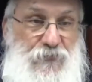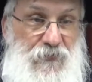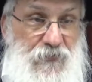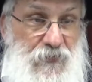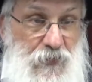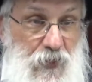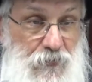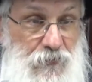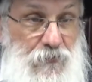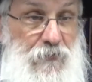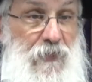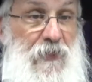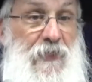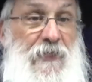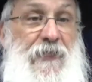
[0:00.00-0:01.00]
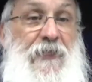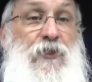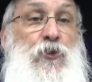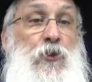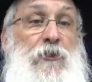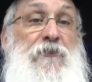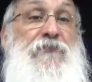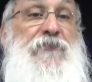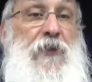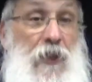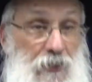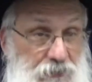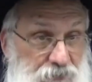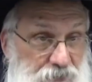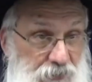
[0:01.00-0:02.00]
to the cutter? He could have
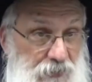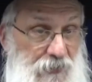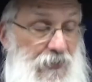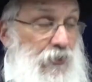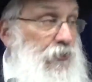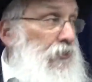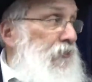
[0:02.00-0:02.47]
cut. He could